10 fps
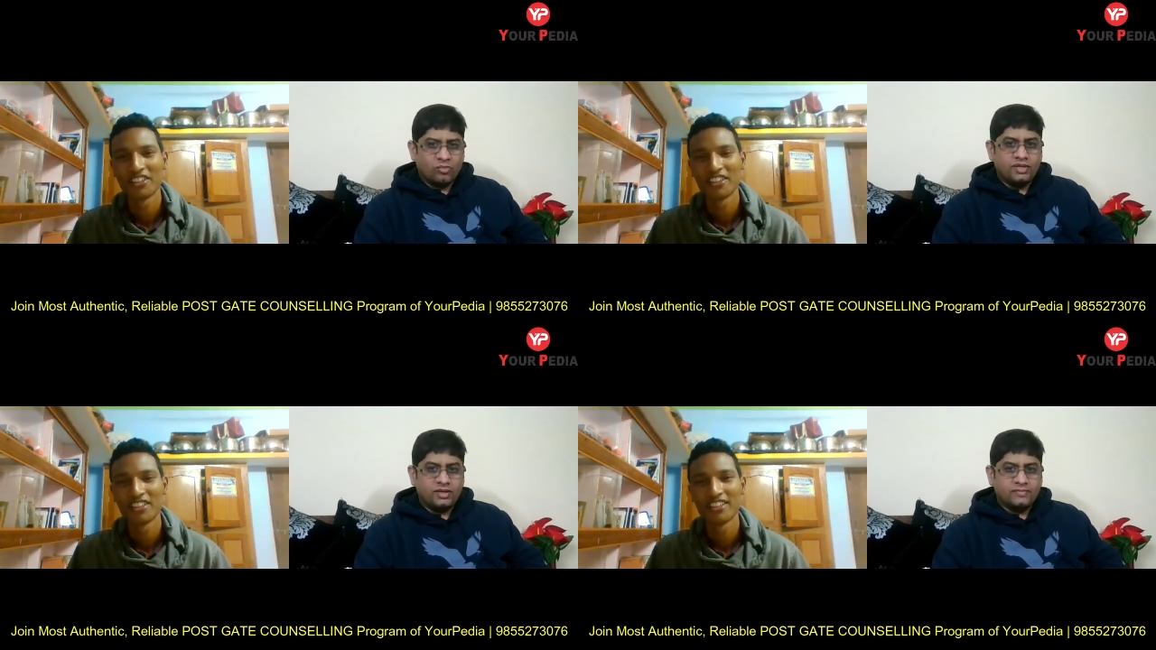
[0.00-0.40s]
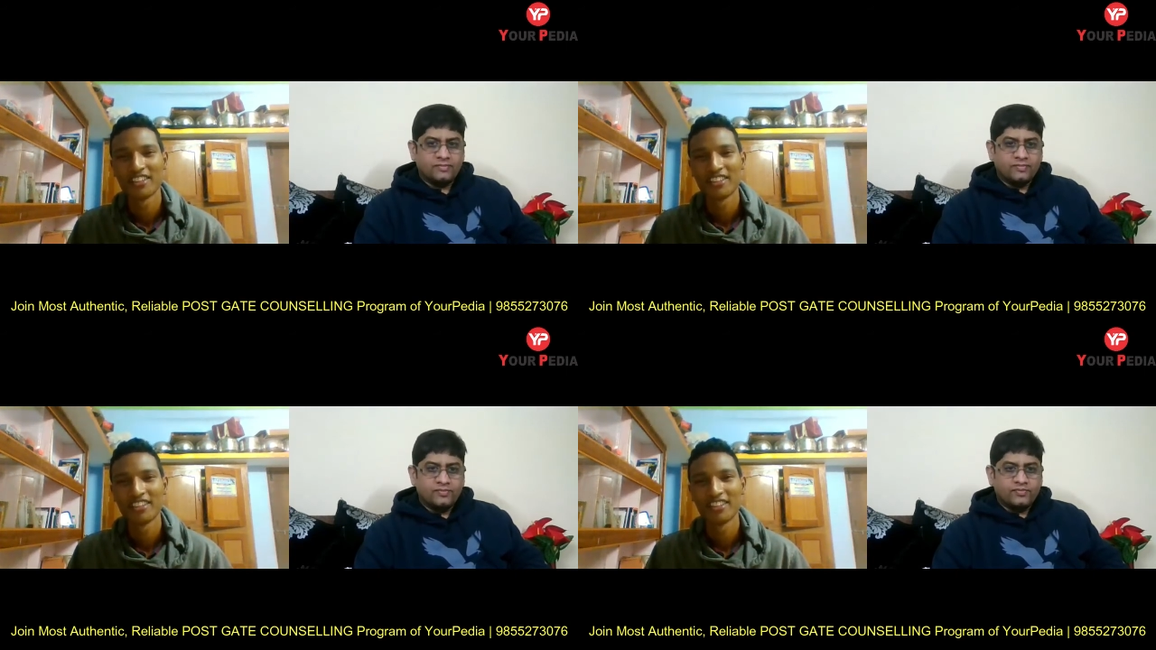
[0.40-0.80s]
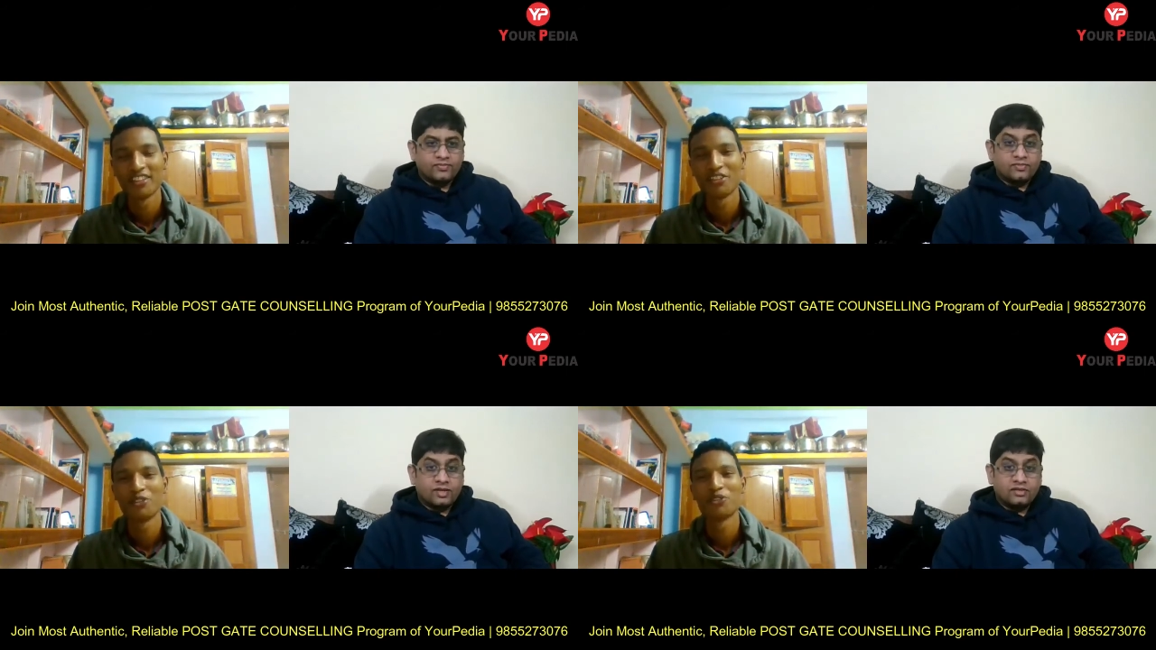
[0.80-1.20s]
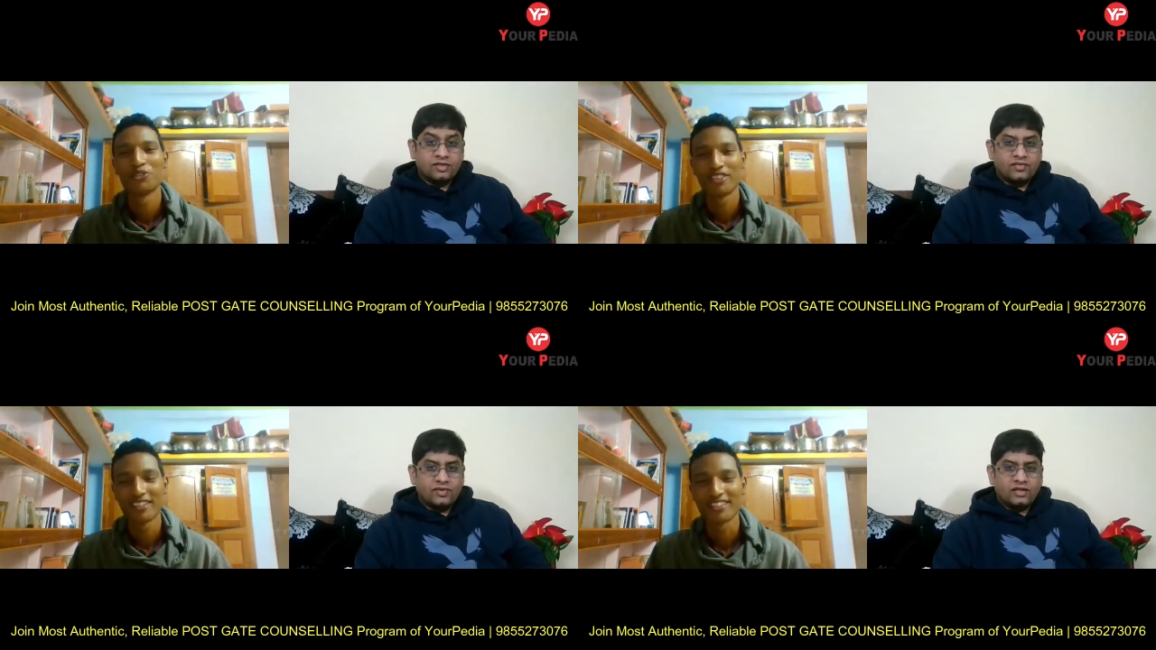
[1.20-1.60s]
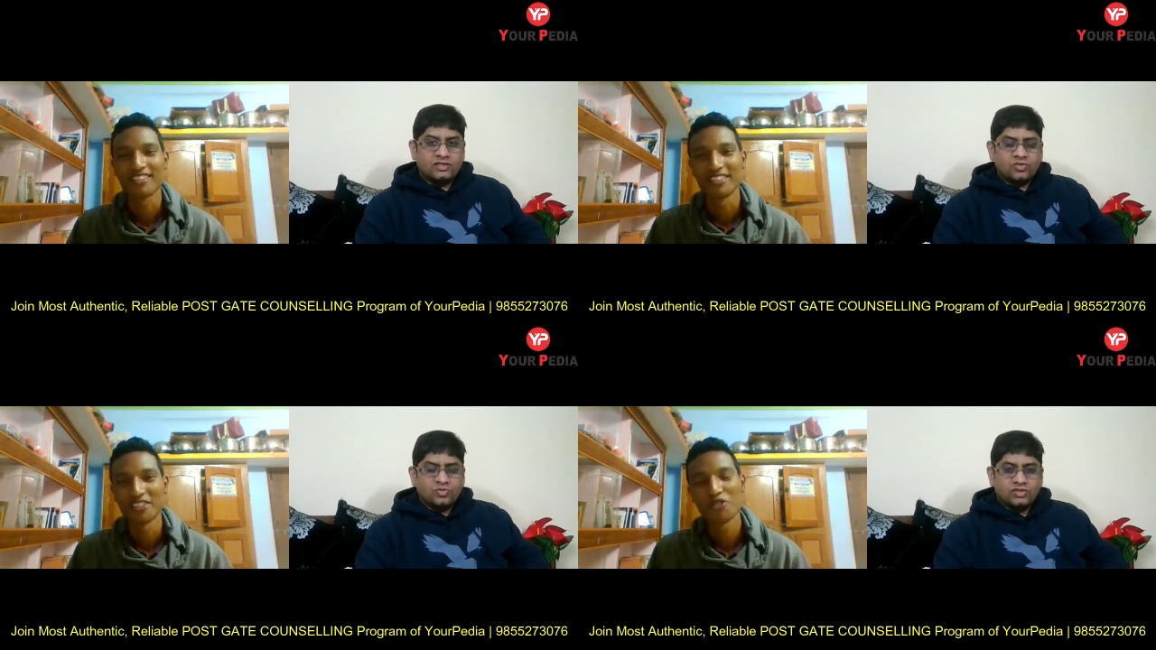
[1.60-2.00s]
Speaker 1: hobby. They will
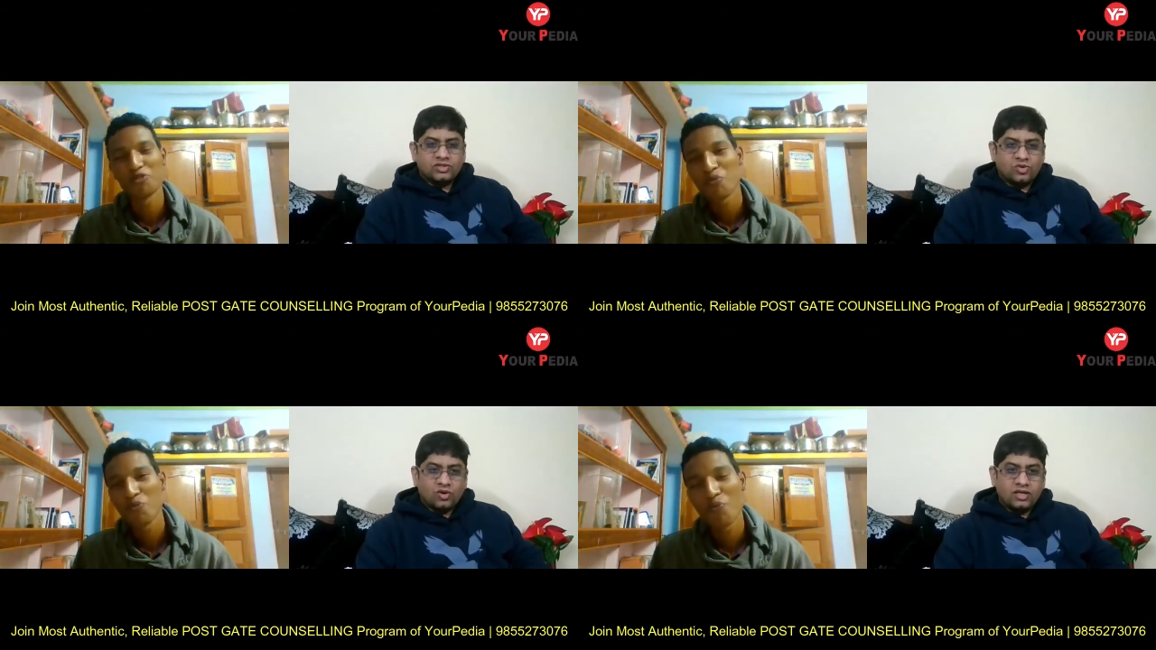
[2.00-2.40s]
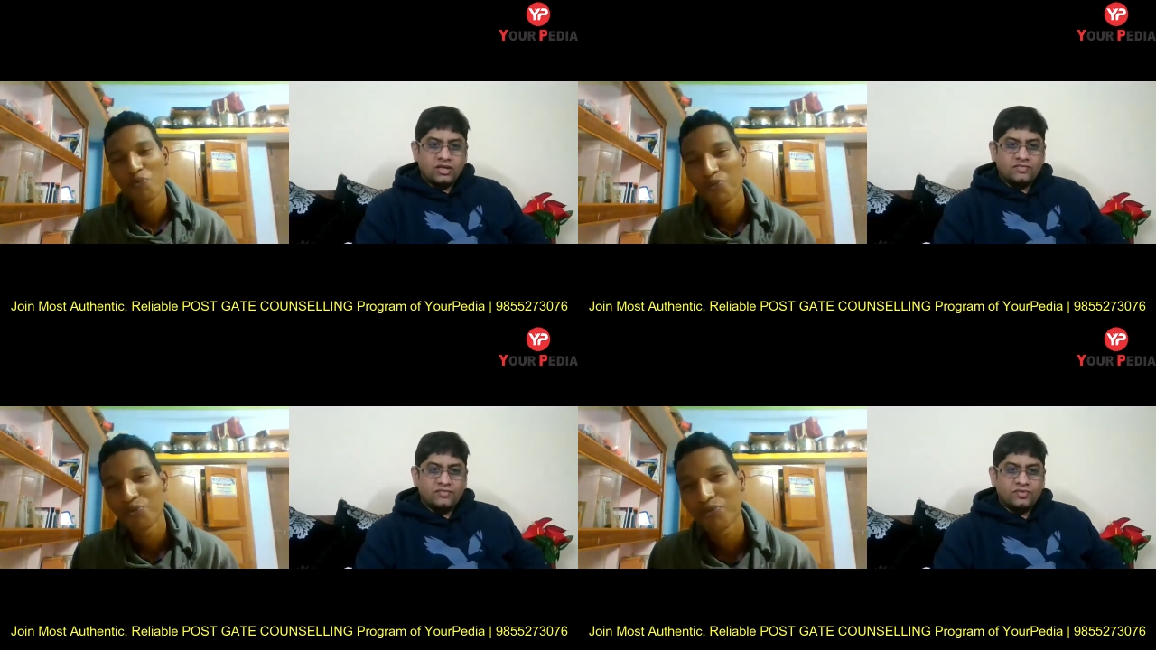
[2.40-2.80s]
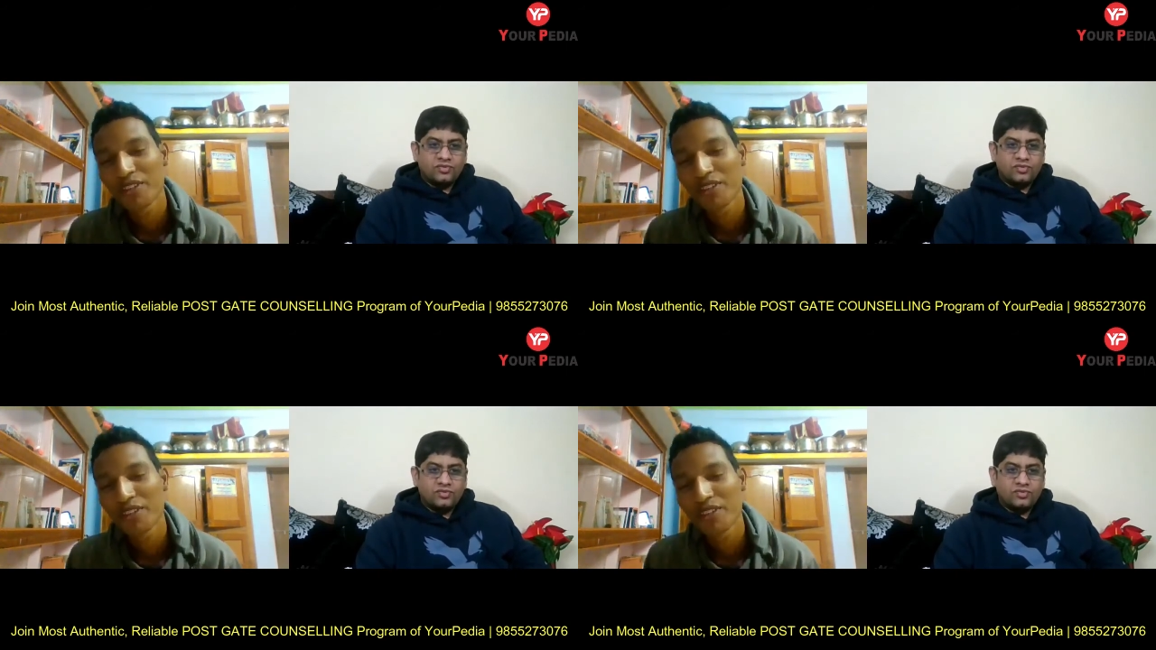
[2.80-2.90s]
ask the question only if